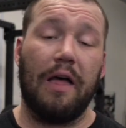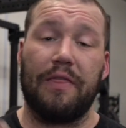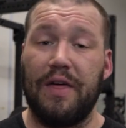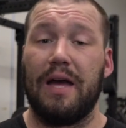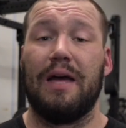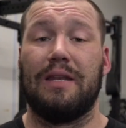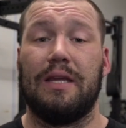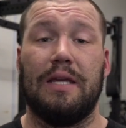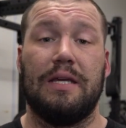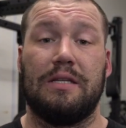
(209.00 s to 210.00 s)

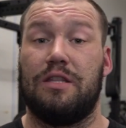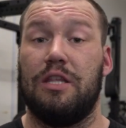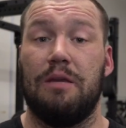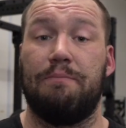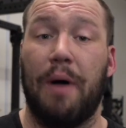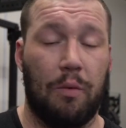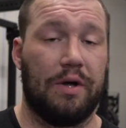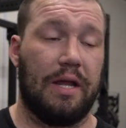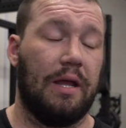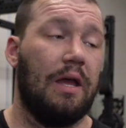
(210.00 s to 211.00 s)
that is the
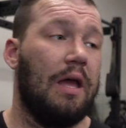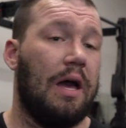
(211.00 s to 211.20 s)
power day.